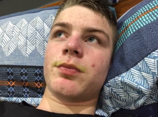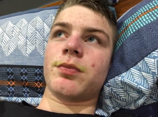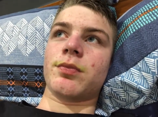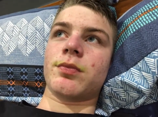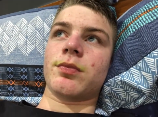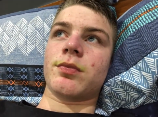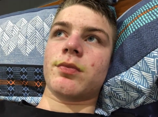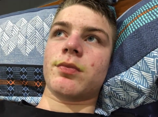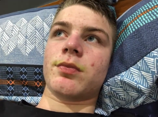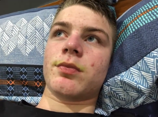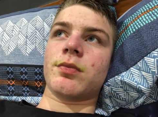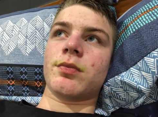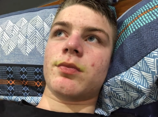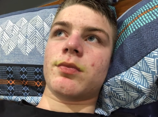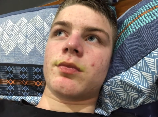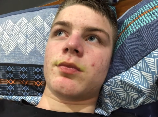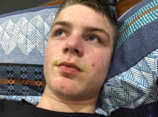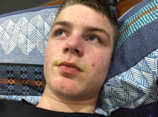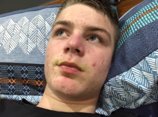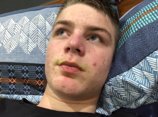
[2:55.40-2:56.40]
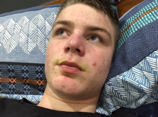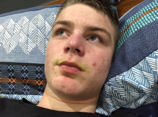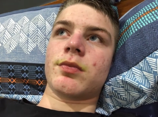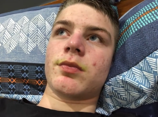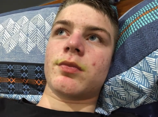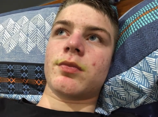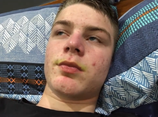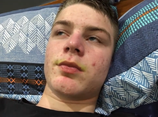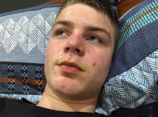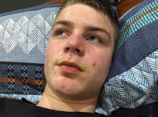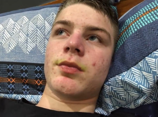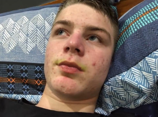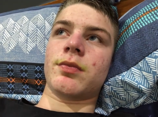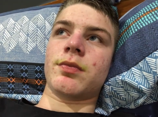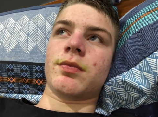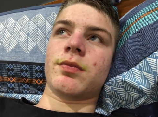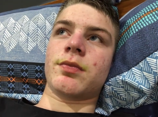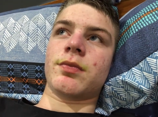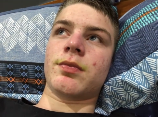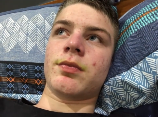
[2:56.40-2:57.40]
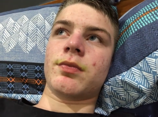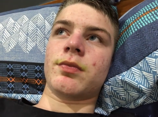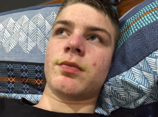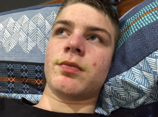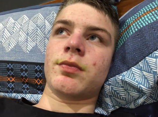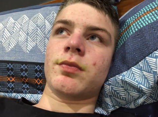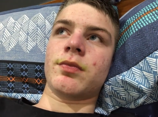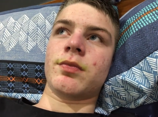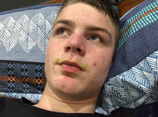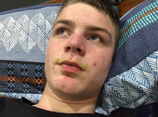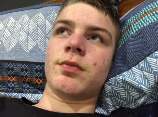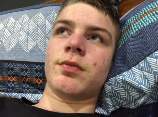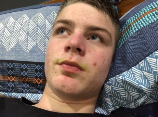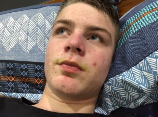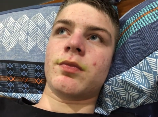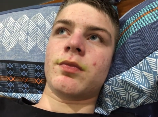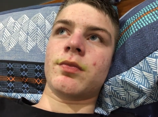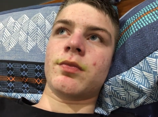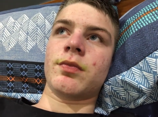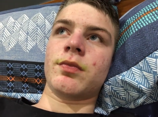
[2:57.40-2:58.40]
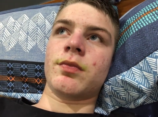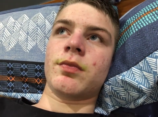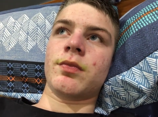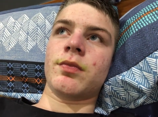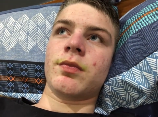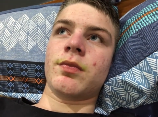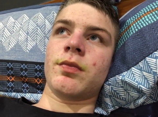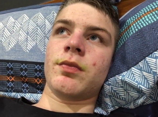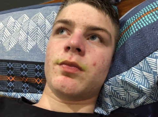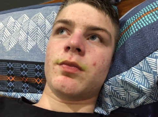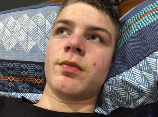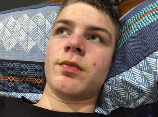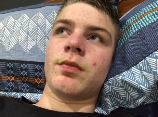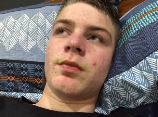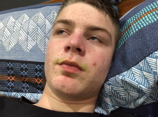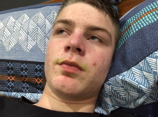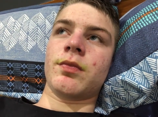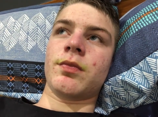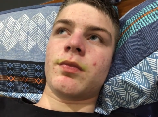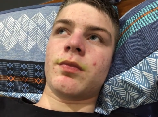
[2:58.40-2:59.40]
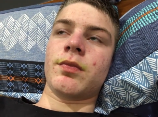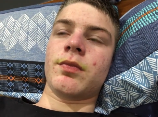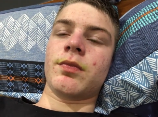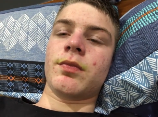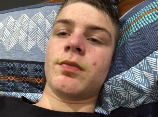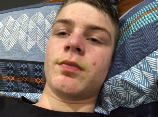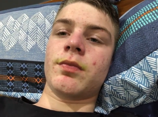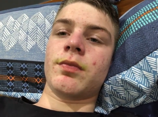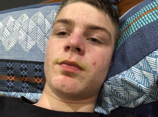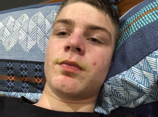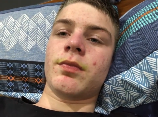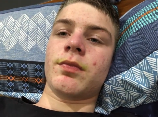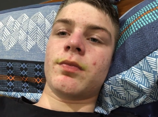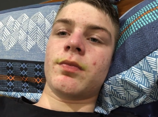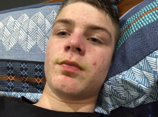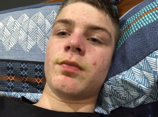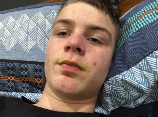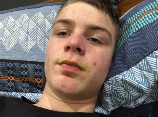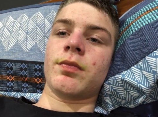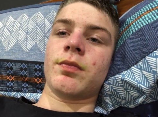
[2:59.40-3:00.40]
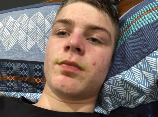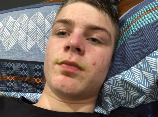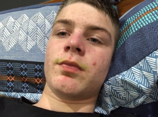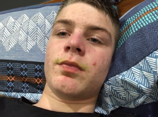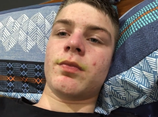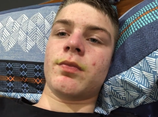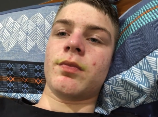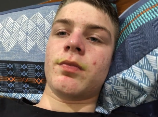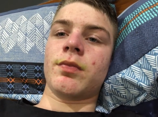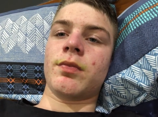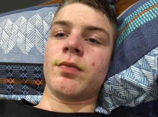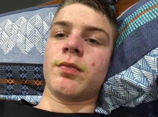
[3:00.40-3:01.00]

Nobody speaks.